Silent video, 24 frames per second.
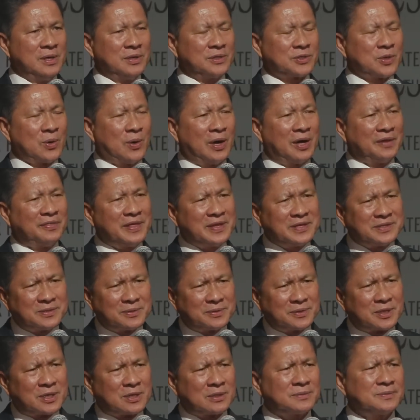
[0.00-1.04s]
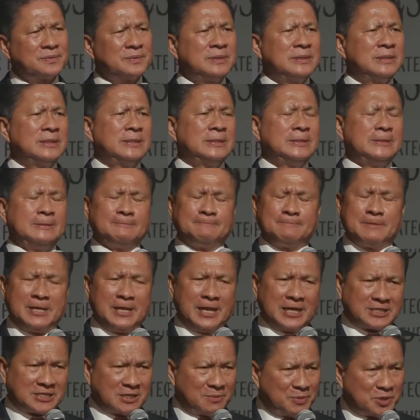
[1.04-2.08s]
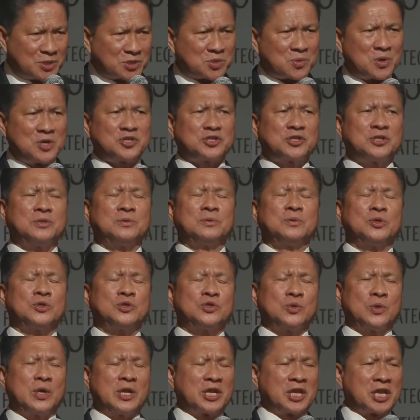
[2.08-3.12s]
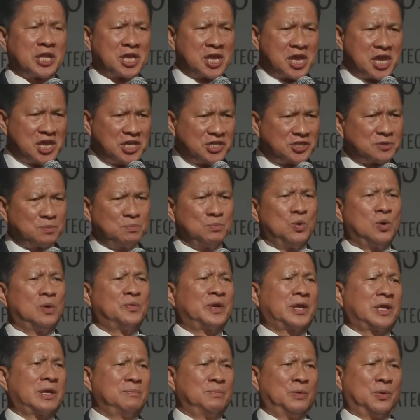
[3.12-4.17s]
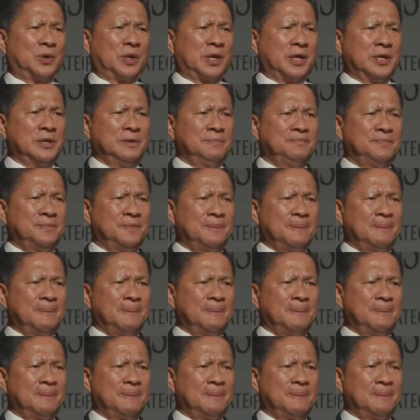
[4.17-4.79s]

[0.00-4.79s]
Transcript: So I think, you know, the next administration should engage more with Cambodia